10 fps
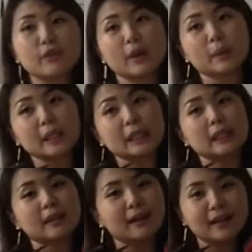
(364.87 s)

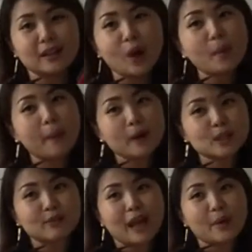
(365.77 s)
our long
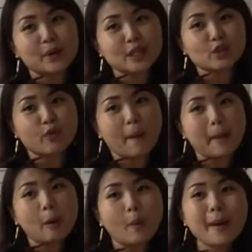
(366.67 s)
box flowers from
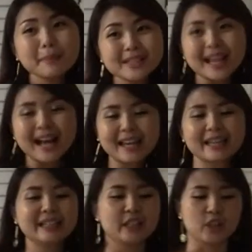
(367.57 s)
our website
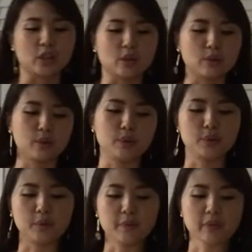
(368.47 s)

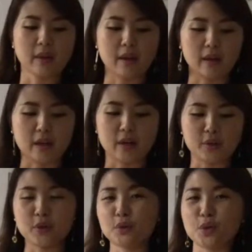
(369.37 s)
to
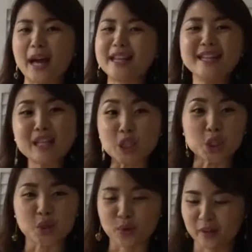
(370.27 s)
to unleash
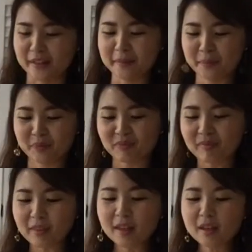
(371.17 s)
your
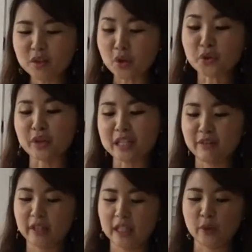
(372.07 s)

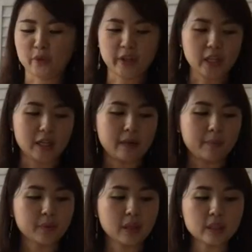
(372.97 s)
creativity over here.
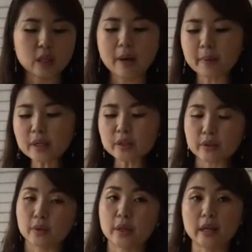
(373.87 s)
So I'm going
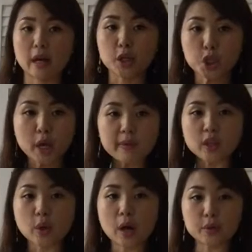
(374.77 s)
to share with
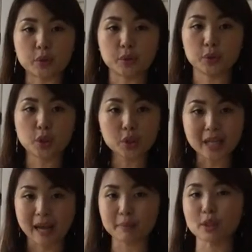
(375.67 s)
you how to do 2
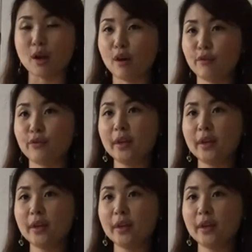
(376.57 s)
types of